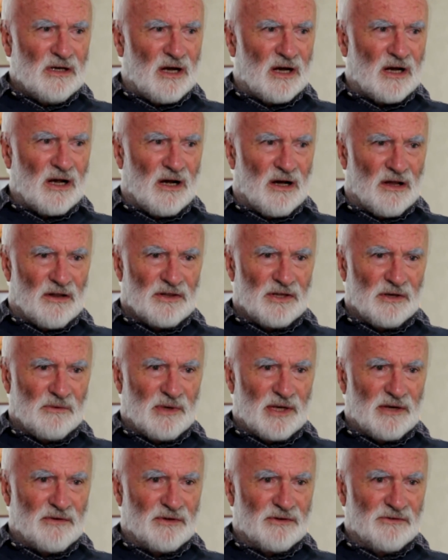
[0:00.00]
I can't think
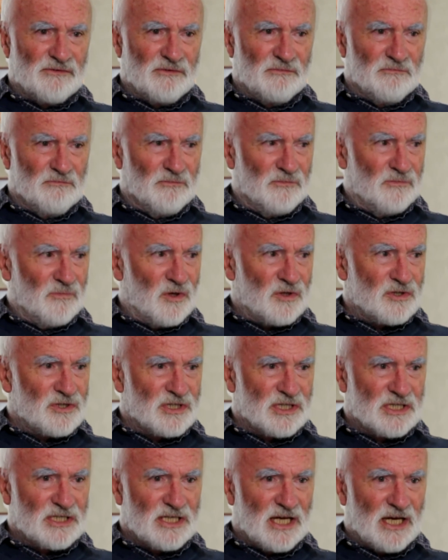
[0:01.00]
we'll have much
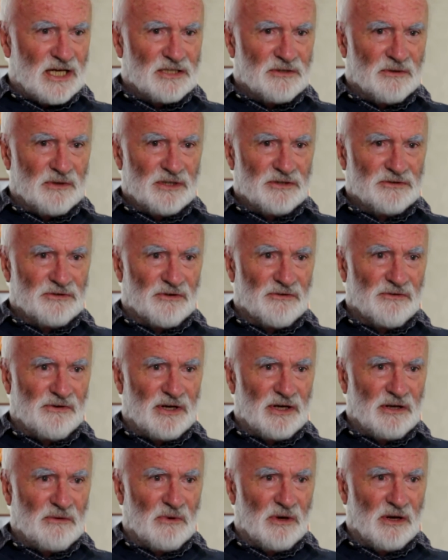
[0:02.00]
to say to each other
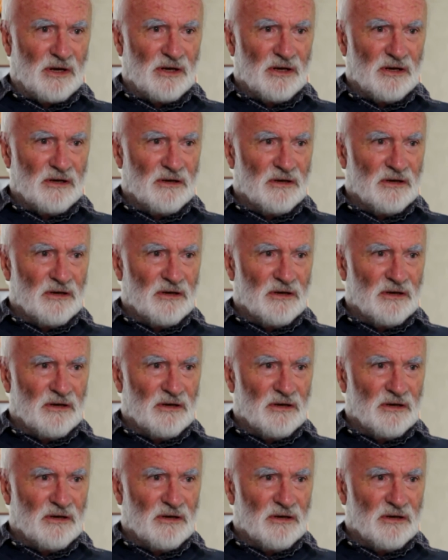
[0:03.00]
anyway.